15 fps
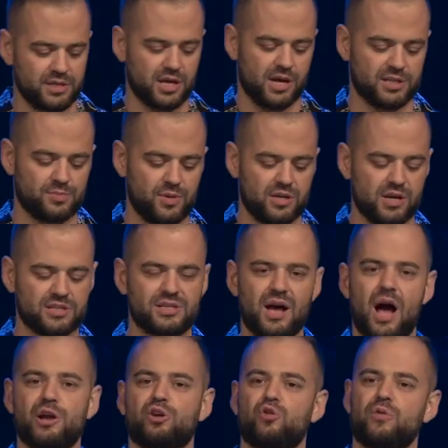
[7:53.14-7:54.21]
does because
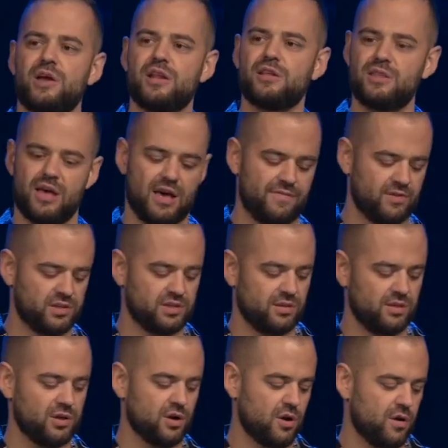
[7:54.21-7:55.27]
God created the heavens and
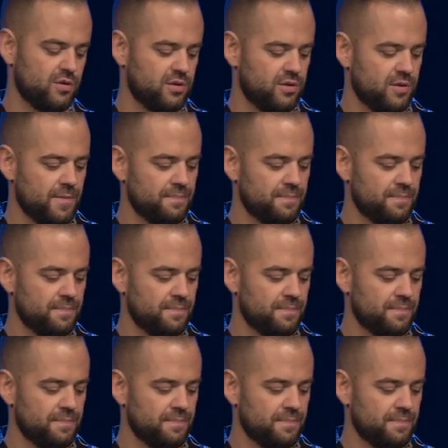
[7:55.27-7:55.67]
the earth.